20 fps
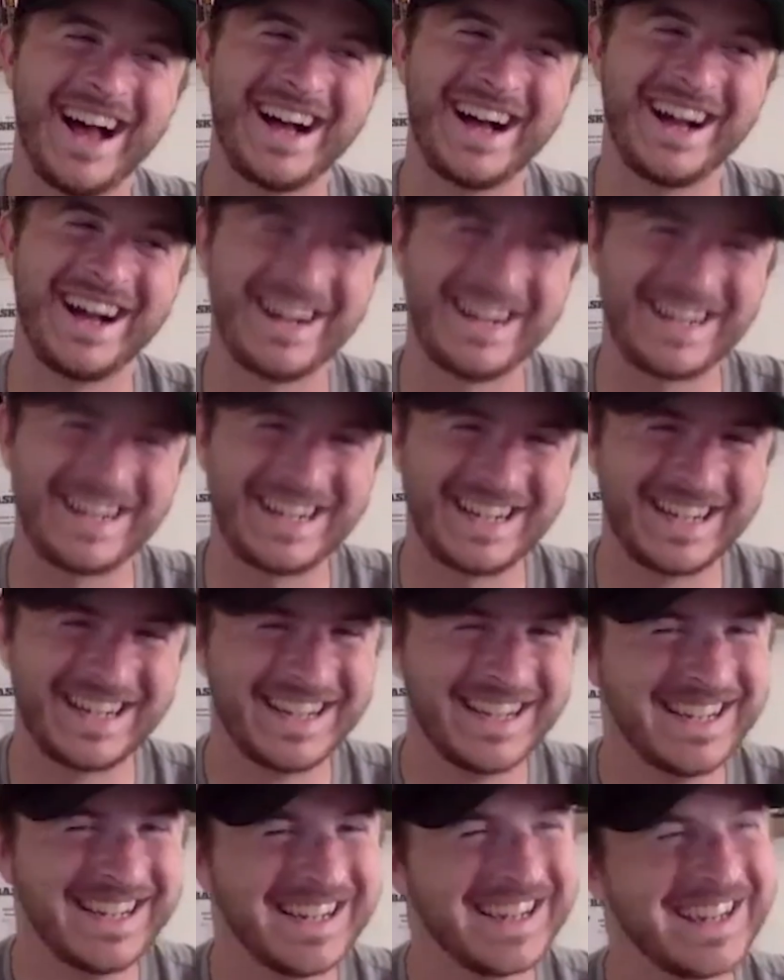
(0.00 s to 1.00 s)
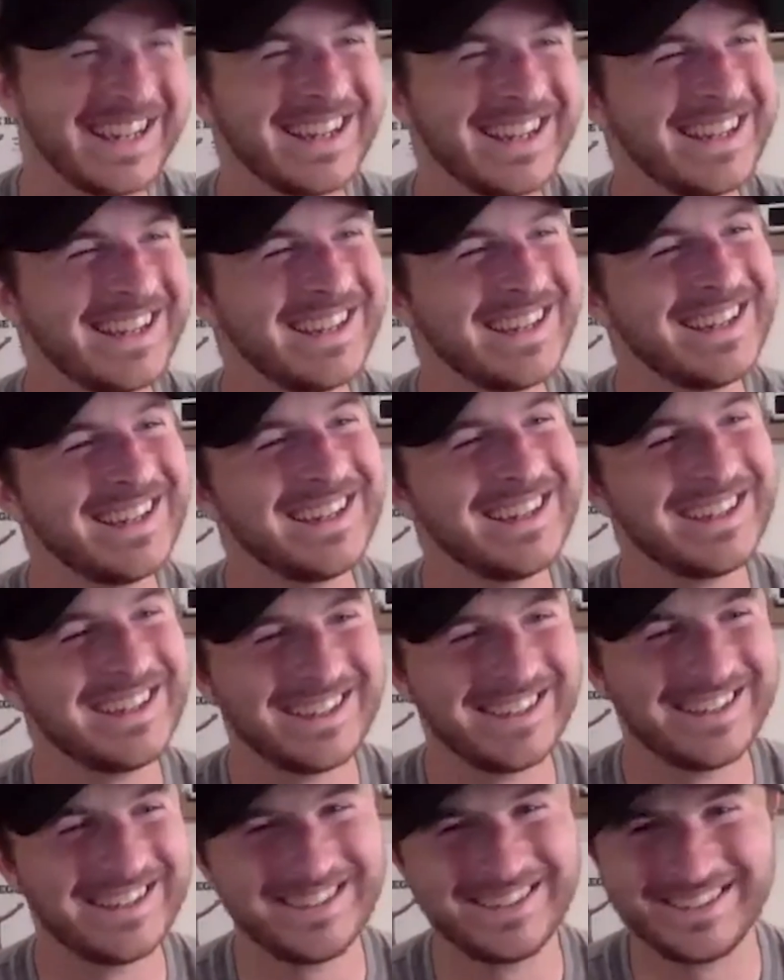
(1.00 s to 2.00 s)
Start freaking out, dude.
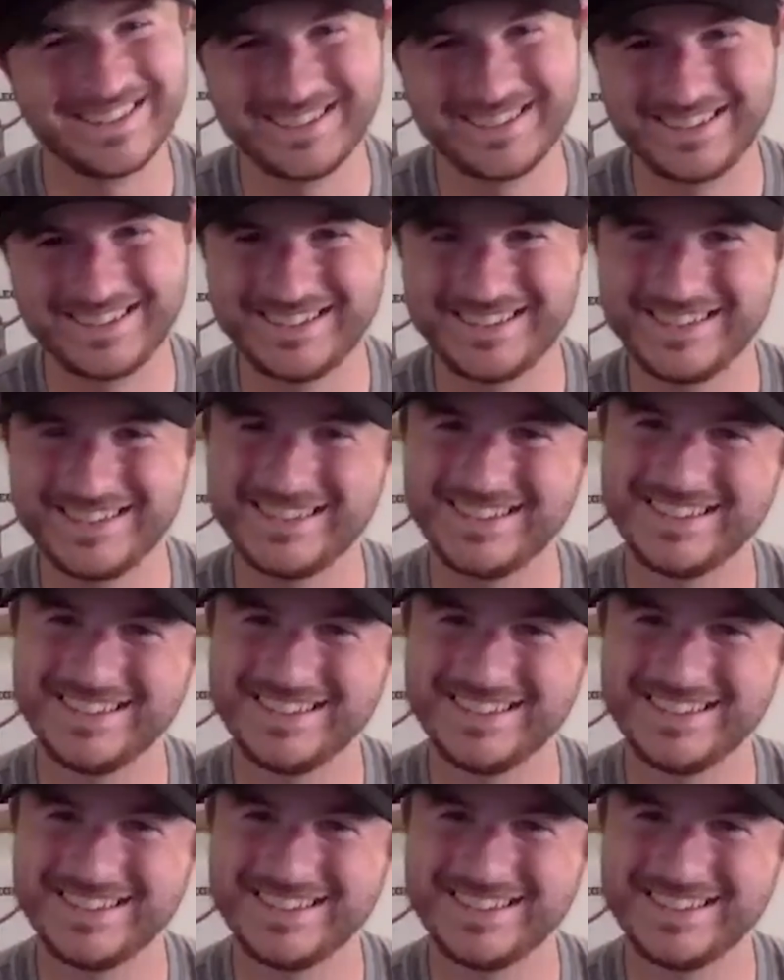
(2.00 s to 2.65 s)
You're like,